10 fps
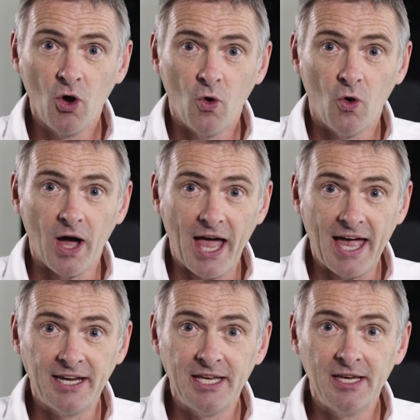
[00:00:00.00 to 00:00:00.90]
or
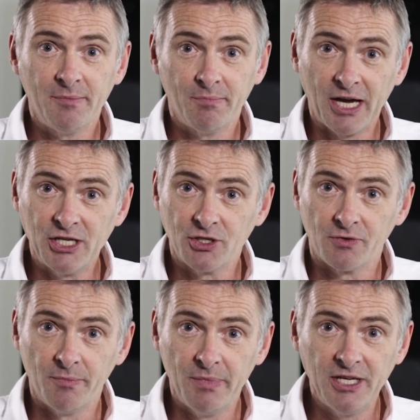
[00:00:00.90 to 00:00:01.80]
any major
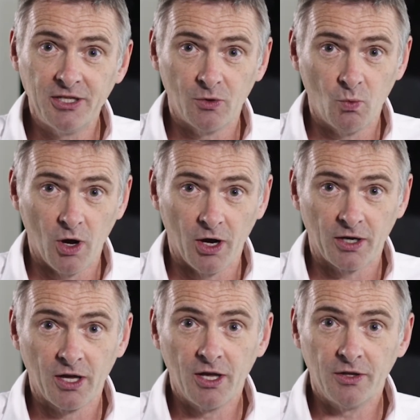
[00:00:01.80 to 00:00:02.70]
remedial work
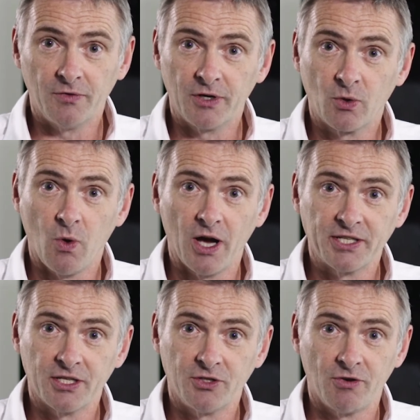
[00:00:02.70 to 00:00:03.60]
that requires
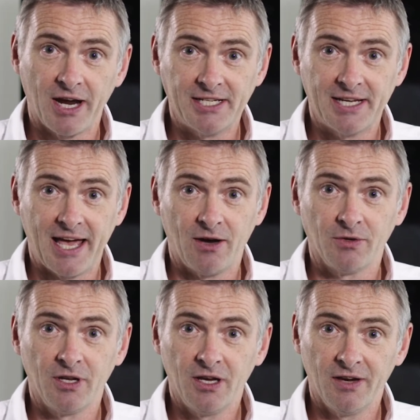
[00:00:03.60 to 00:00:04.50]
the drain down
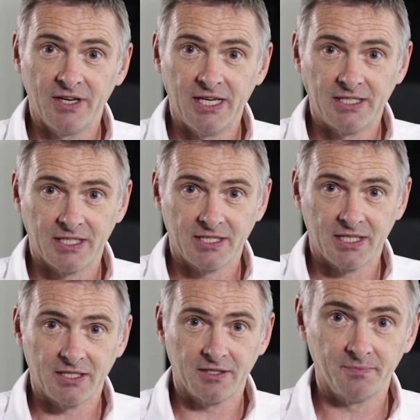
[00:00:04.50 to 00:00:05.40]
of a heating
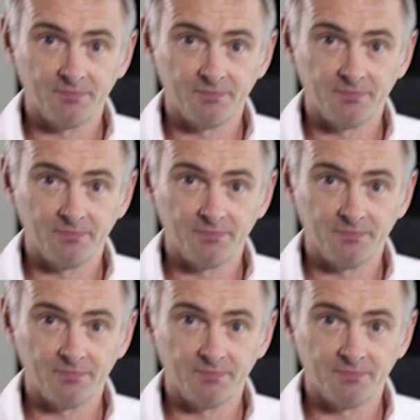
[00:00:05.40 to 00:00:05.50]
system.